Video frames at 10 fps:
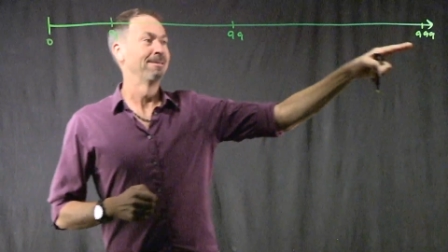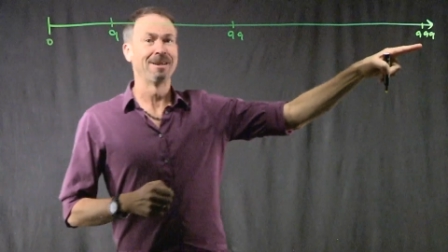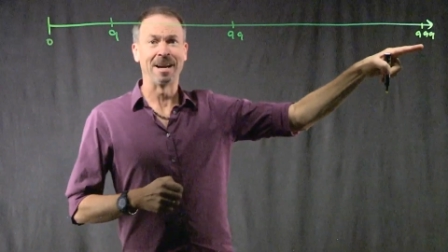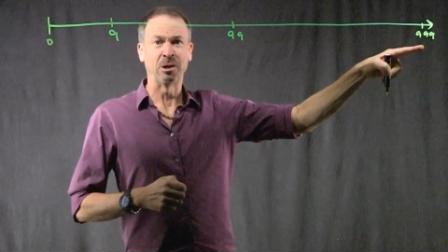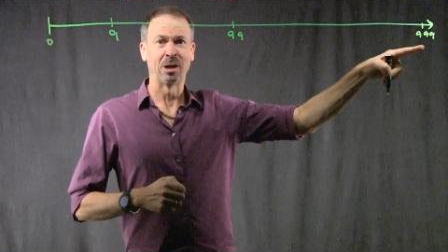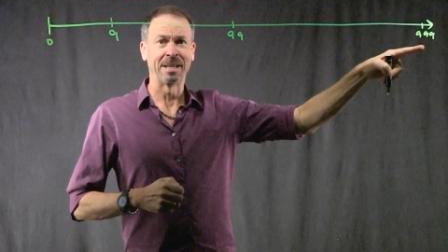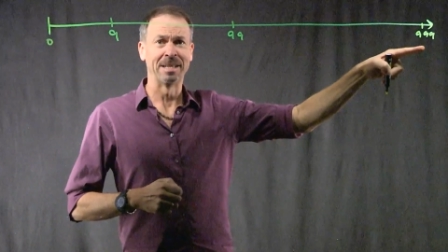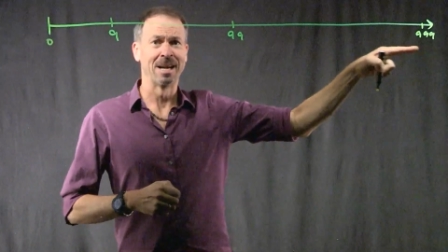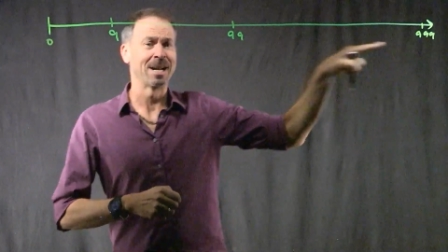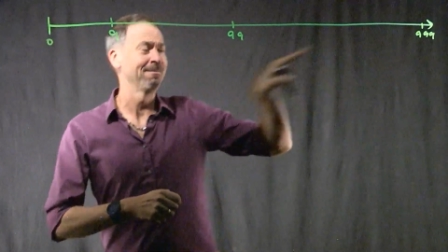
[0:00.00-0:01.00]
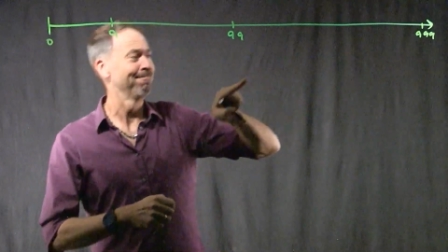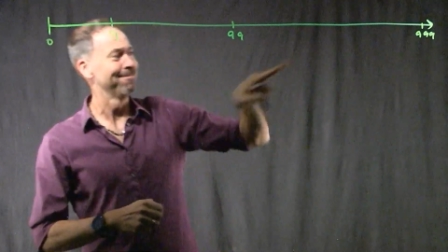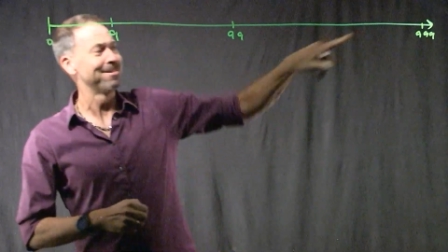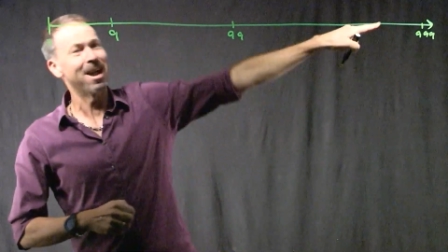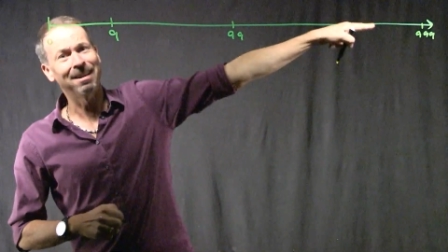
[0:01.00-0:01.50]
999,
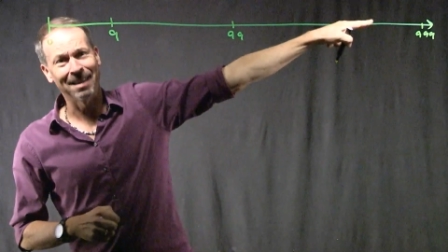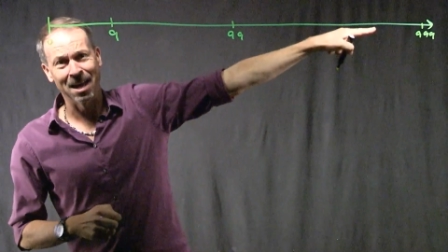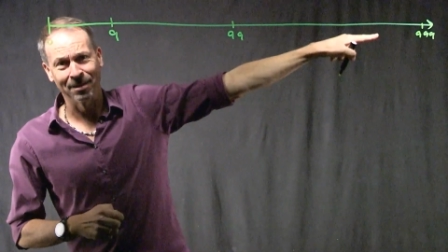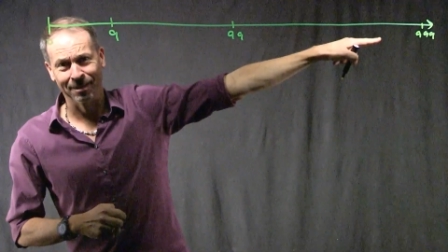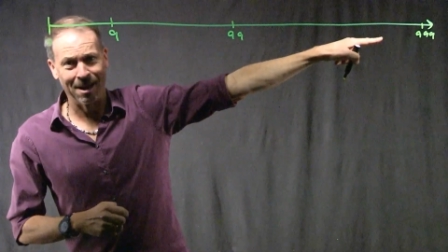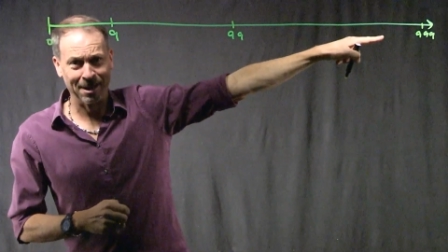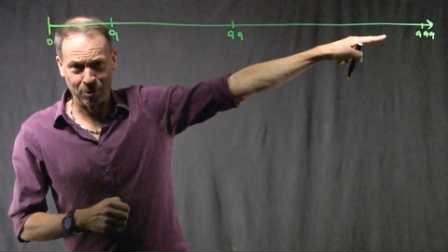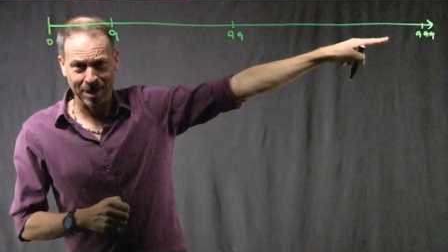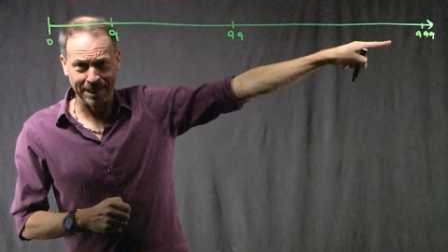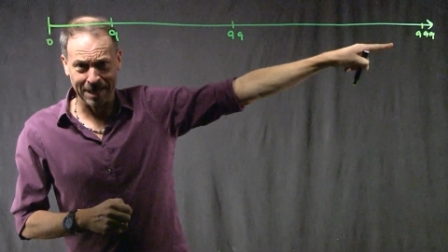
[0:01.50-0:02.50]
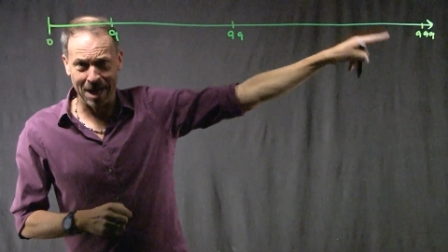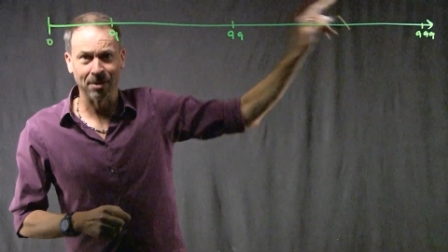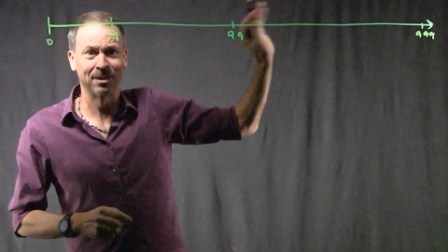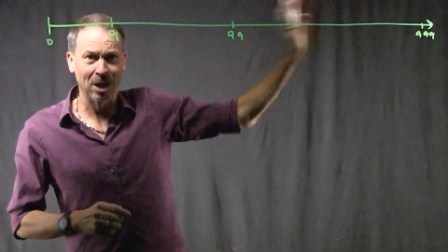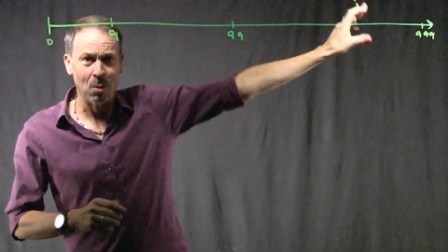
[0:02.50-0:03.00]
9,999,
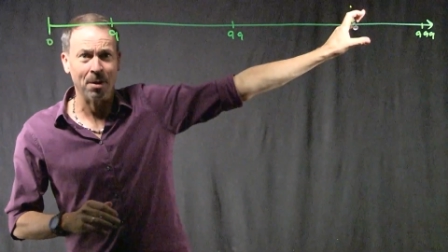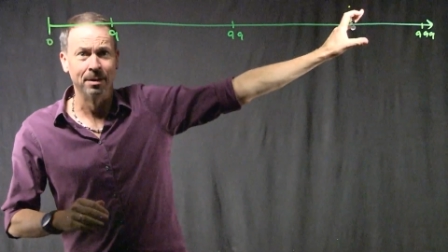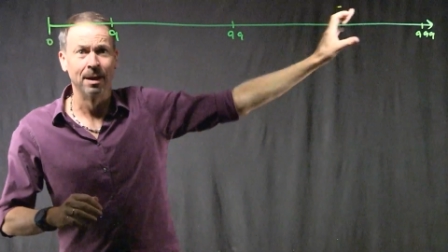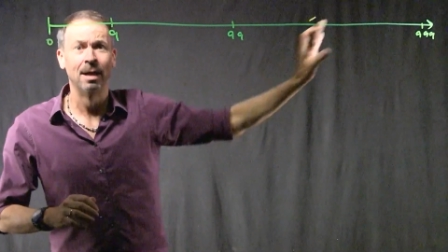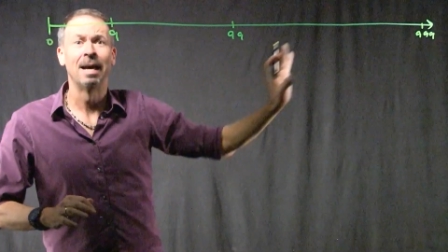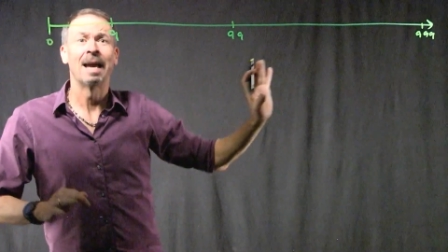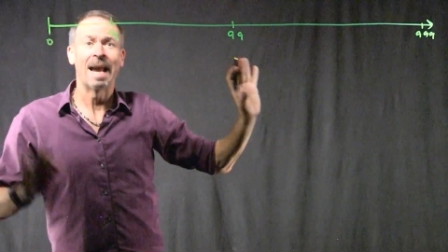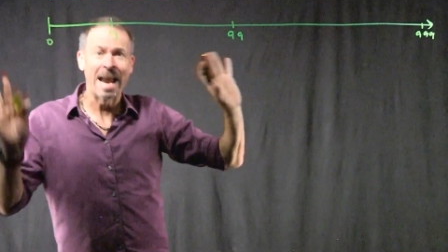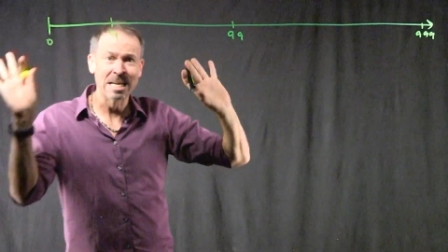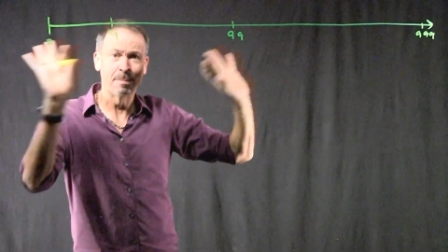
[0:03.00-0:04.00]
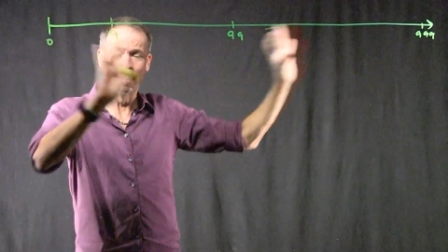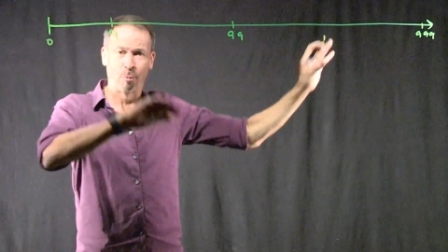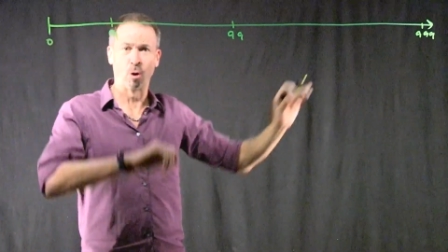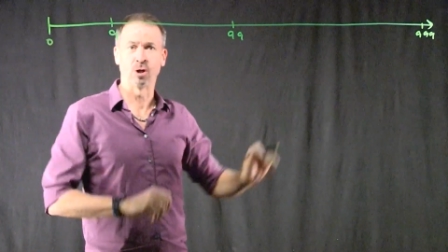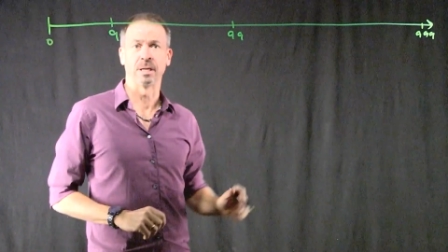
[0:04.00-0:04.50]
and so on end up
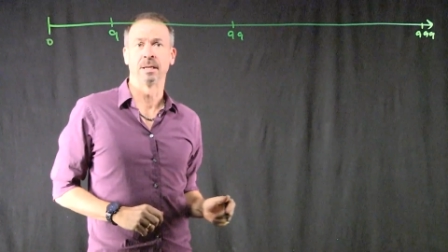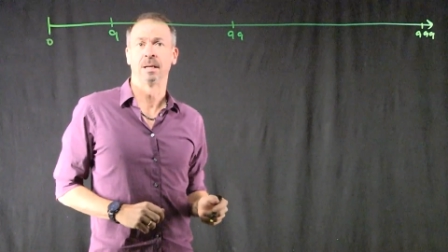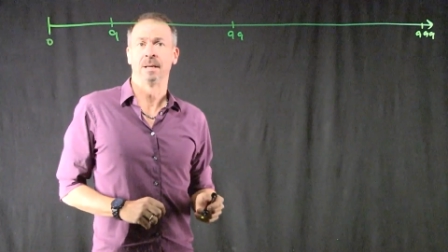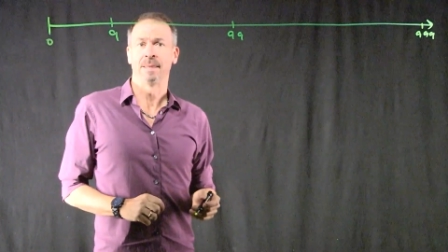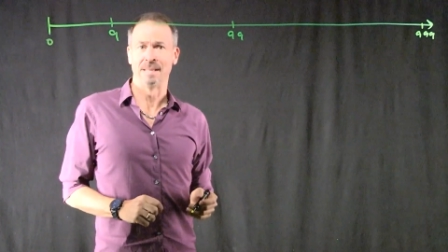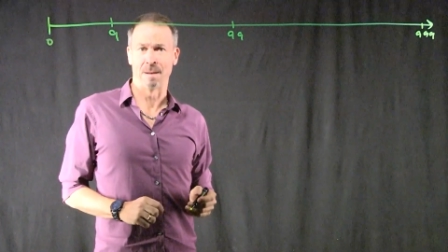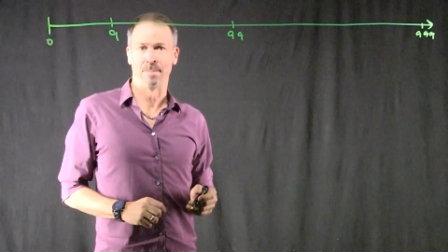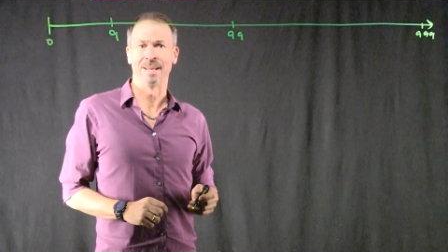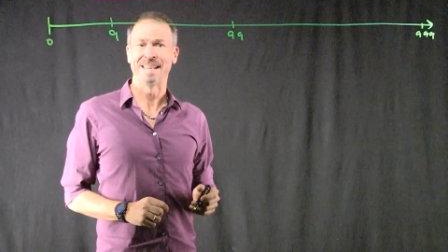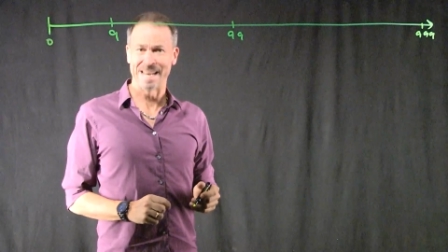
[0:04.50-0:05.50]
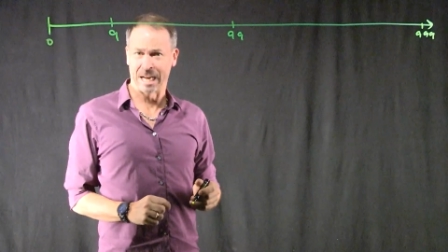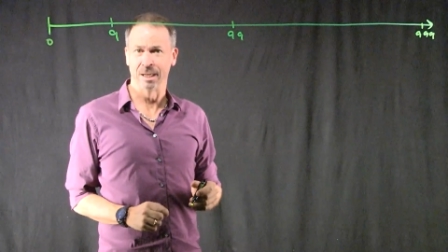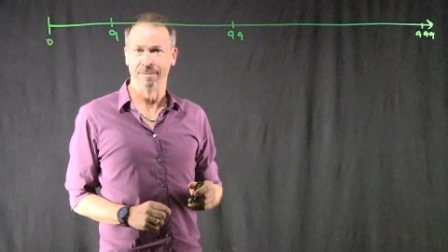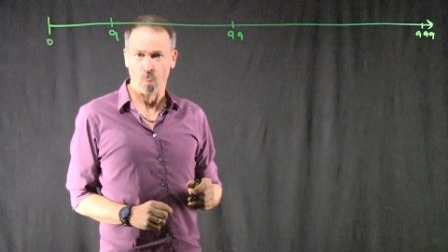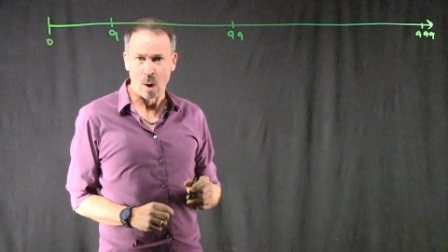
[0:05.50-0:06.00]
approaching the number
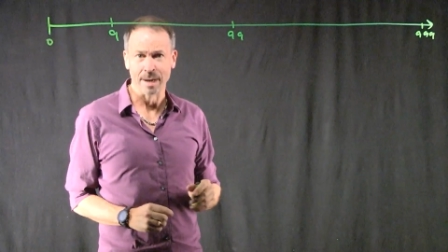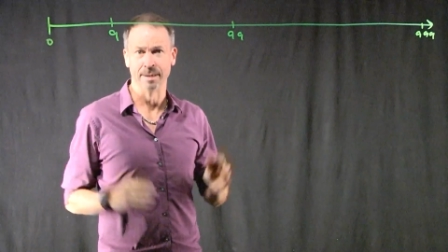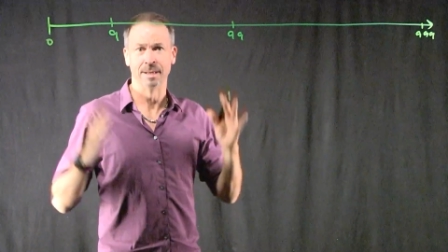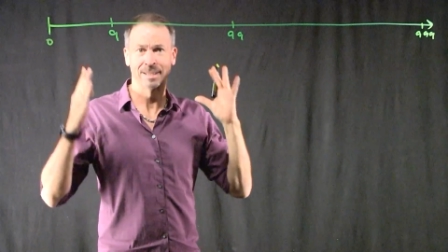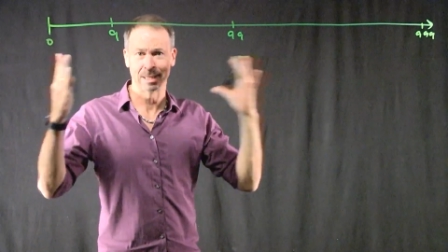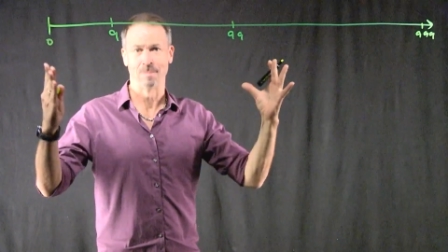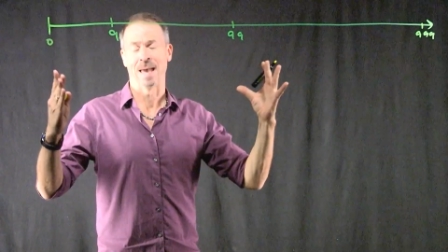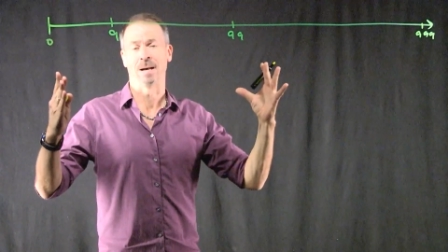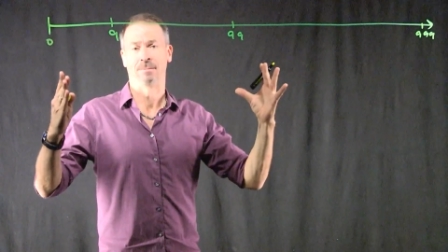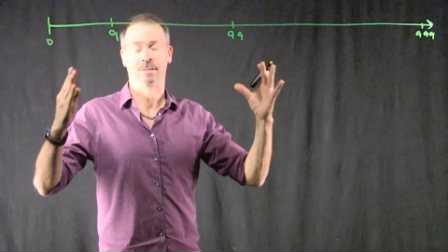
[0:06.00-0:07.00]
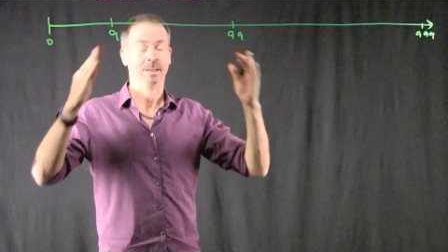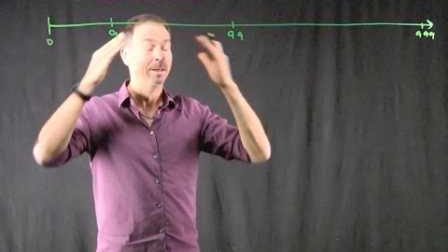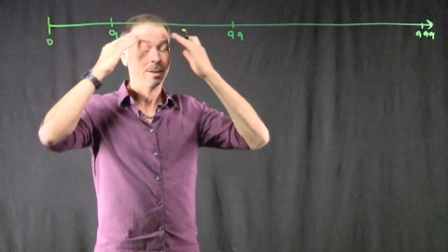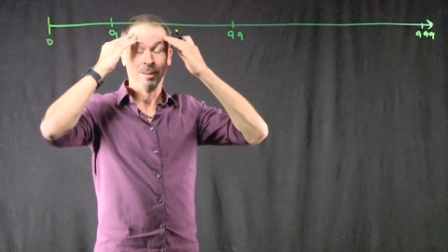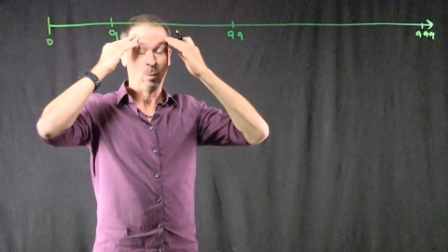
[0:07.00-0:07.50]
negative 1 somehow.
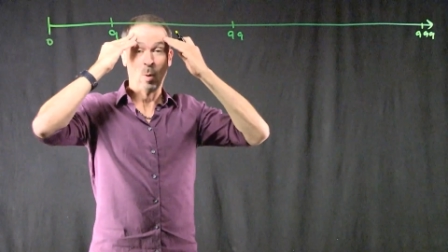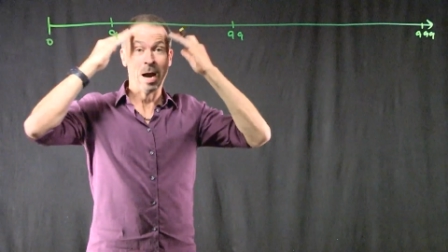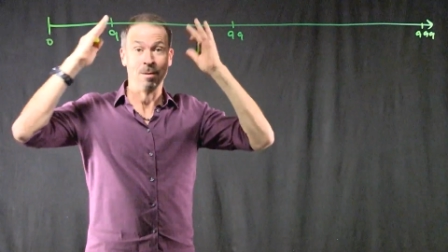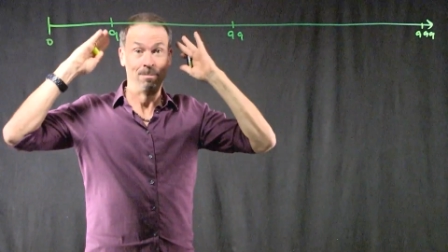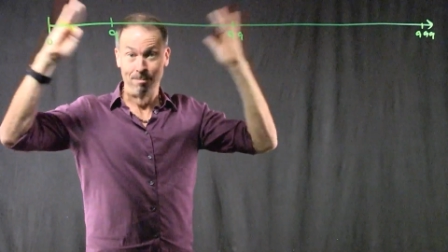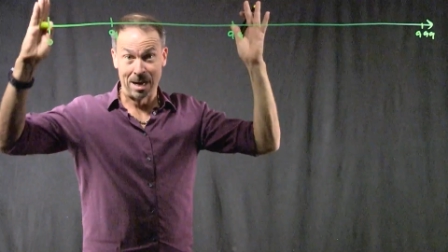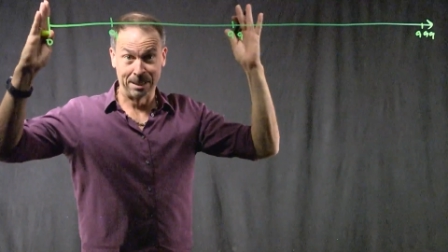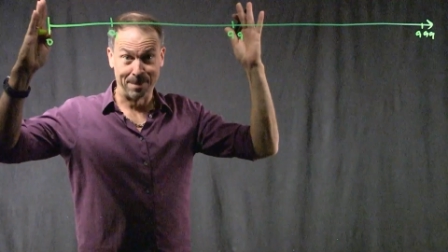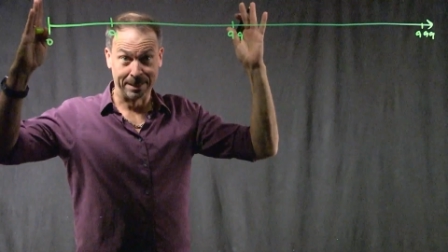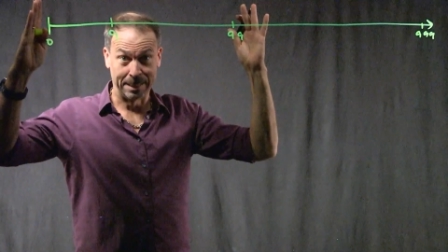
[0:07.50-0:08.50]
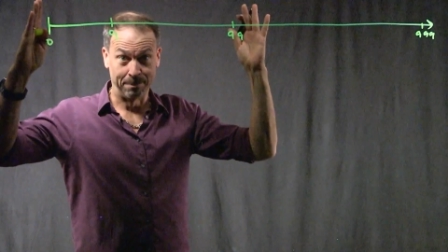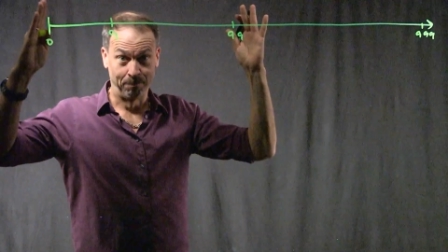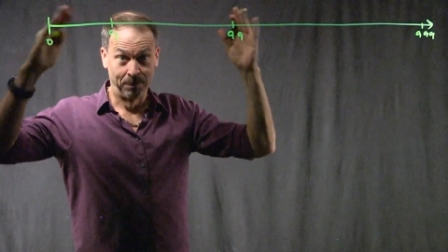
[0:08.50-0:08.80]
Wow, mind-mending.